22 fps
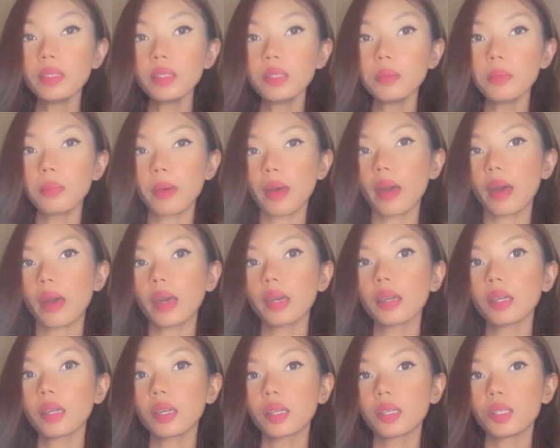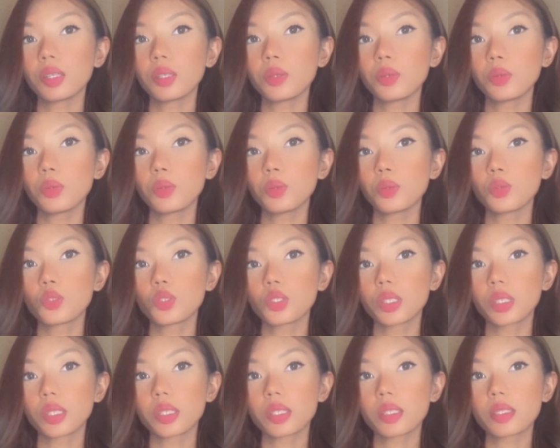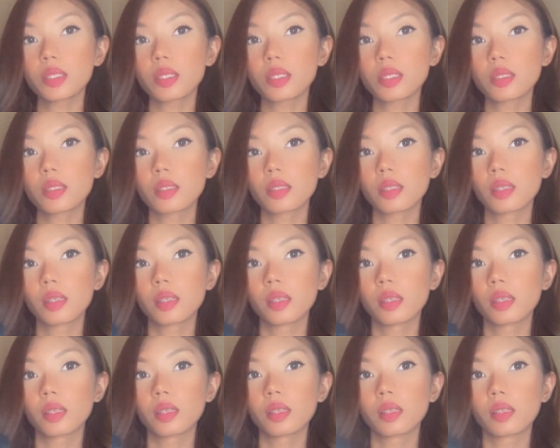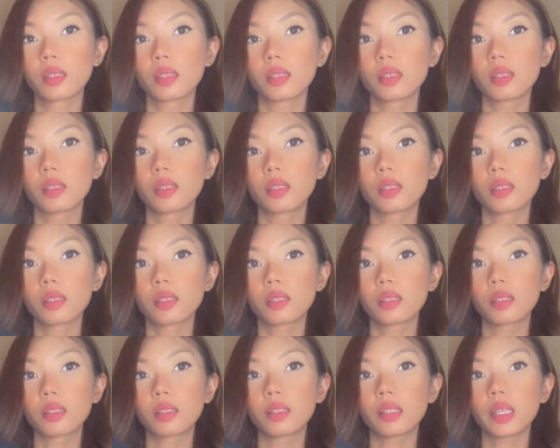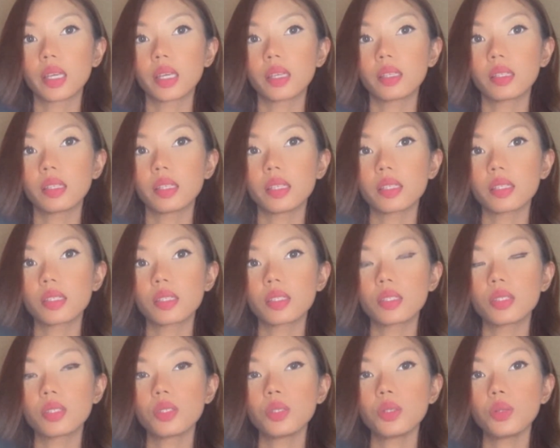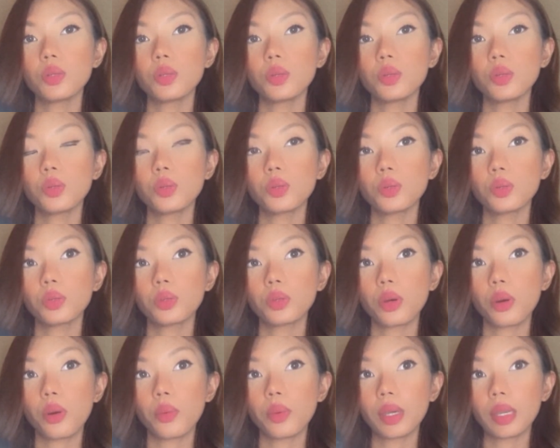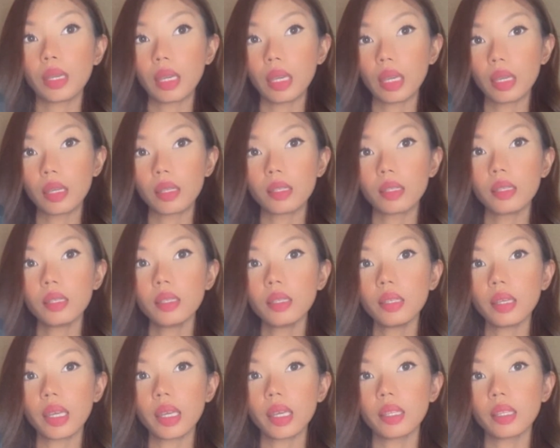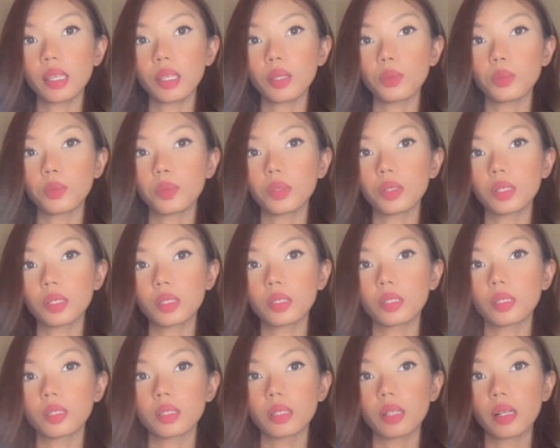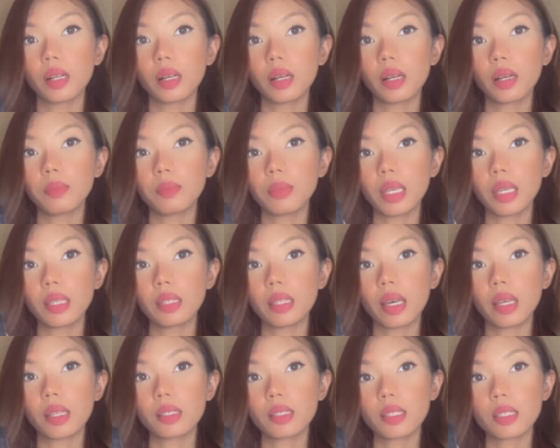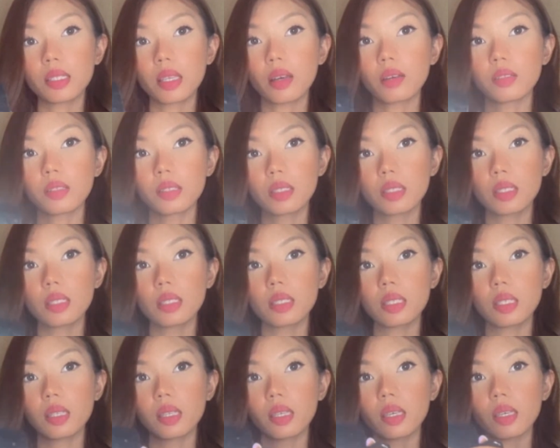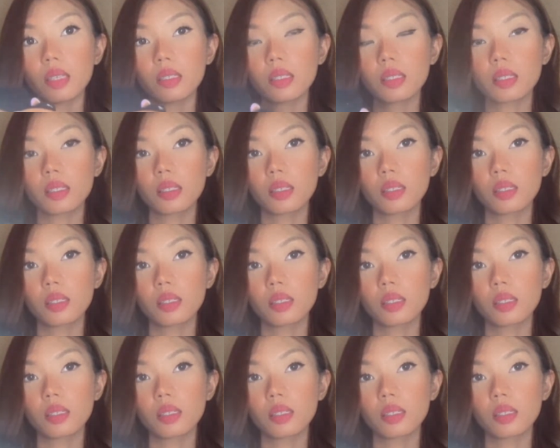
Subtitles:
the bag, you just click this to going in, and it will make that sound. You see this?